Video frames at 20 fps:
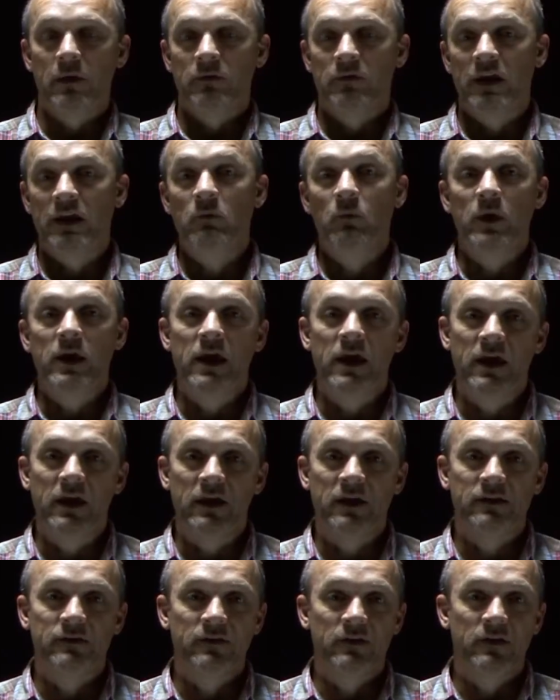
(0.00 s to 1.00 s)
Then we
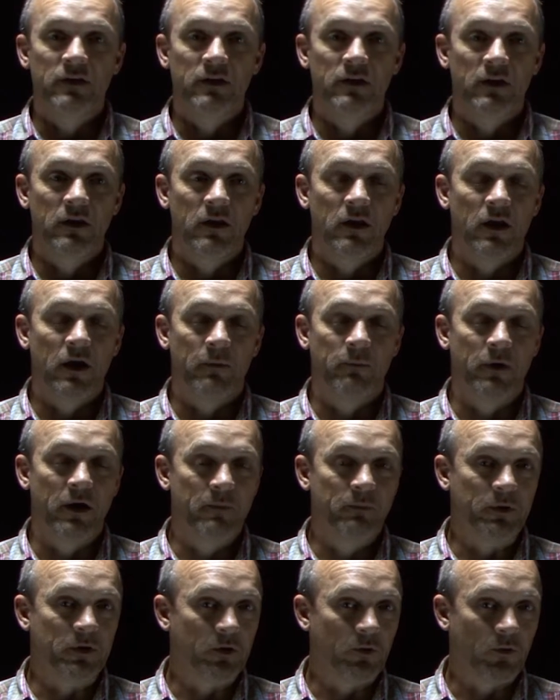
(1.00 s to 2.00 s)
hit a
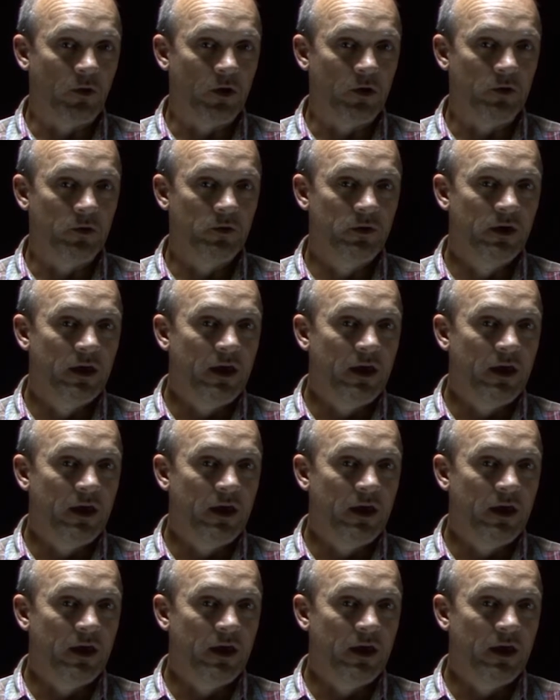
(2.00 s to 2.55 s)
bump in the road.